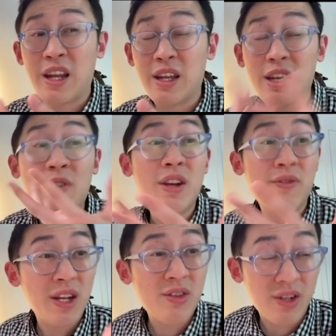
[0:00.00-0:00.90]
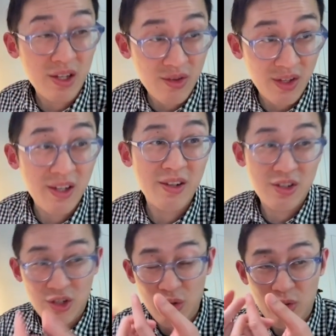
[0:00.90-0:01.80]
Even if it isn't easy to
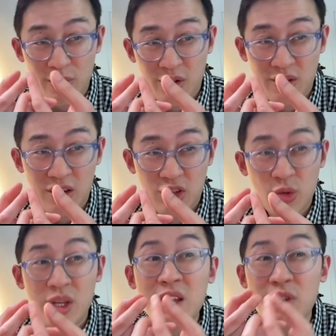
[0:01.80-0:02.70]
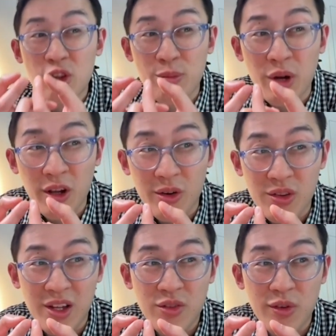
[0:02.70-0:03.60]
do small sets, do even smaller
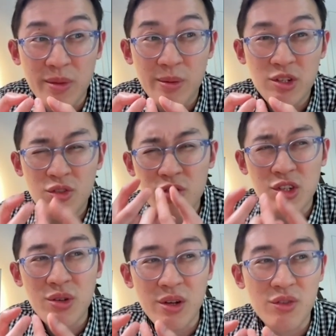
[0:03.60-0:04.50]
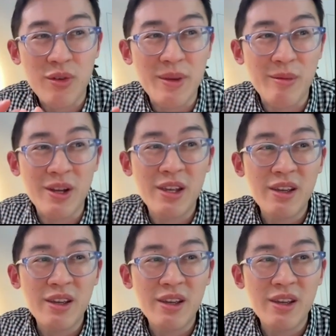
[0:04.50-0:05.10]
sets from memory. Just do 2 notes from memory.